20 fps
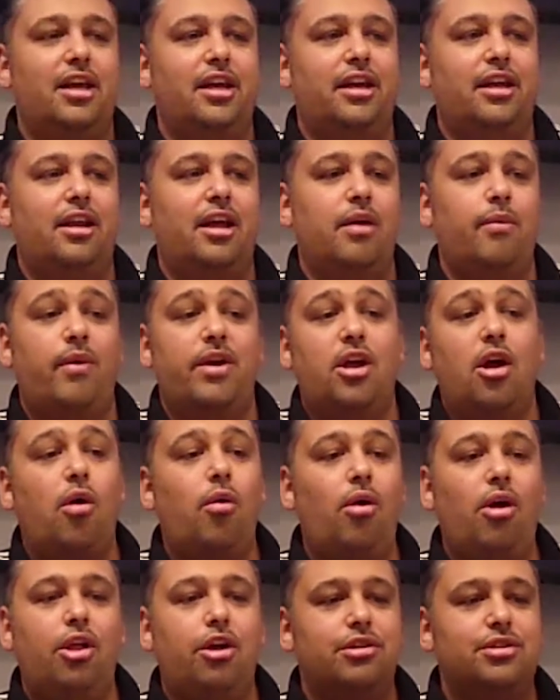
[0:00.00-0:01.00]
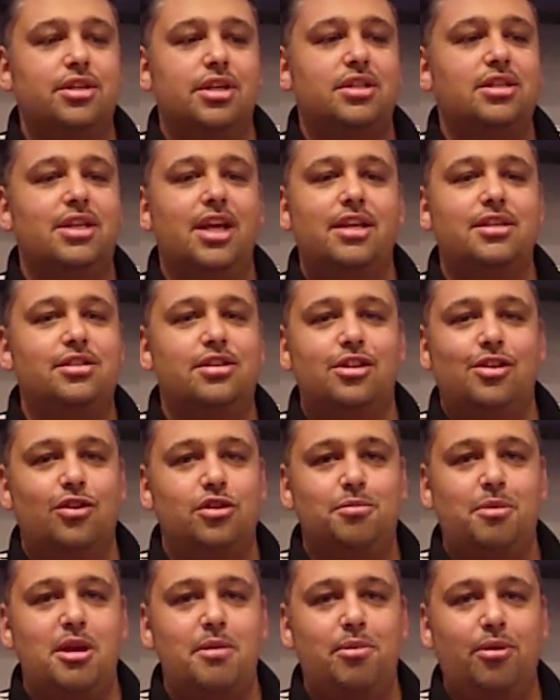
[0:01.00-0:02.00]
and we owe all our success to
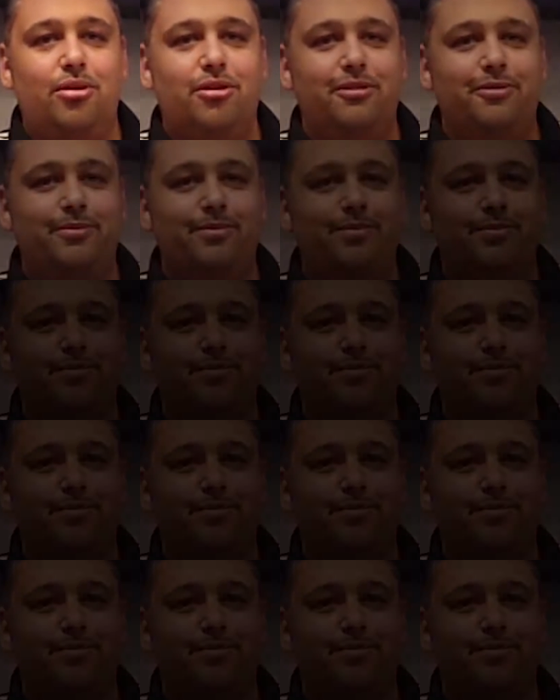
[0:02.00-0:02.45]
those people.